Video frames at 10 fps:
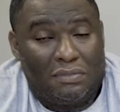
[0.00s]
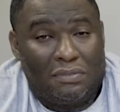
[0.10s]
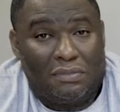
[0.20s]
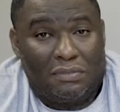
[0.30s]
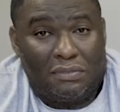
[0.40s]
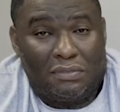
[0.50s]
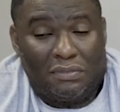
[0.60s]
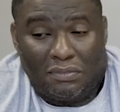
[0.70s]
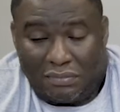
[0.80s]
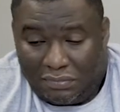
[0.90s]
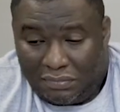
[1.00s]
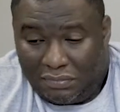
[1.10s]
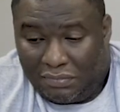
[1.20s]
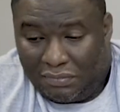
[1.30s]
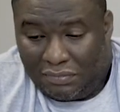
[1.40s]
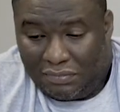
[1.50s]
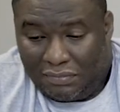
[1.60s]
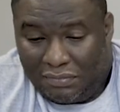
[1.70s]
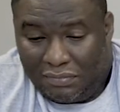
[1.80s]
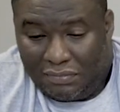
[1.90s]

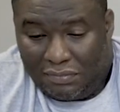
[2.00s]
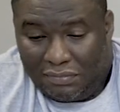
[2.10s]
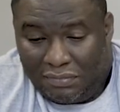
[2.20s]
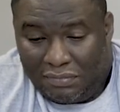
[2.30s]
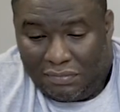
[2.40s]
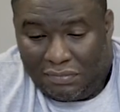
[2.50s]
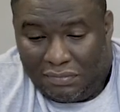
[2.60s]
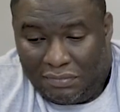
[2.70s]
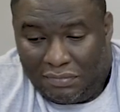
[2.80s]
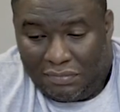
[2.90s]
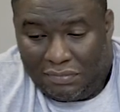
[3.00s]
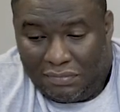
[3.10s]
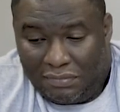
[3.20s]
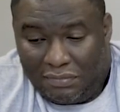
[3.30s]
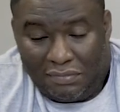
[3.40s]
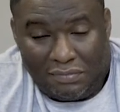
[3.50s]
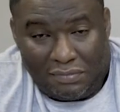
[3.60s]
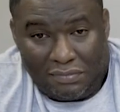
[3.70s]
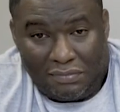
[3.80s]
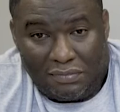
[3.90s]
This person isn't speaking.